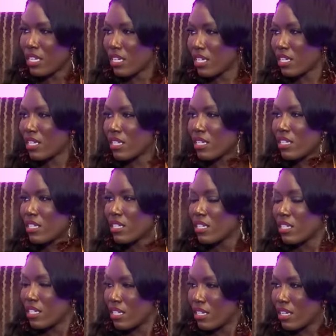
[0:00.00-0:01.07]
Bozoma
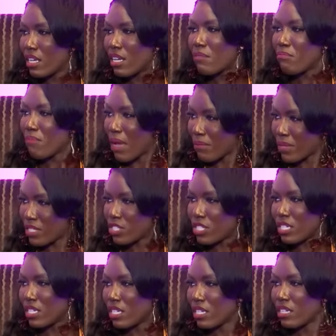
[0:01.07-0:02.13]
Efiba. Okay.
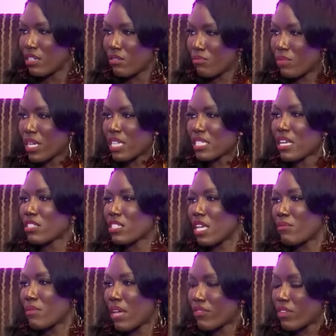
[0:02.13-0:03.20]
Mamichi, because right. I was
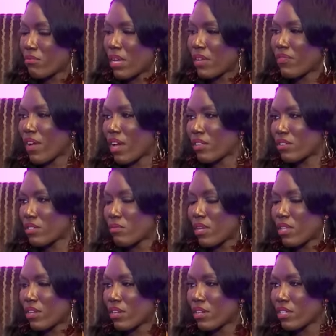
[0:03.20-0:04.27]
named after my father's
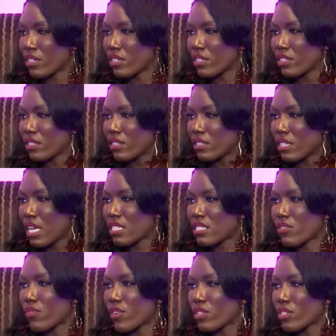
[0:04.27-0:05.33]
mother
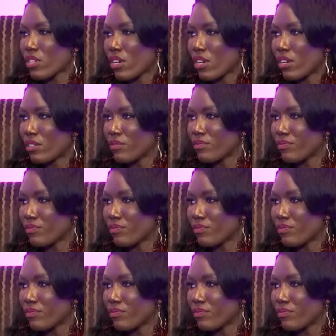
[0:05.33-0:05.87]
as the first girl.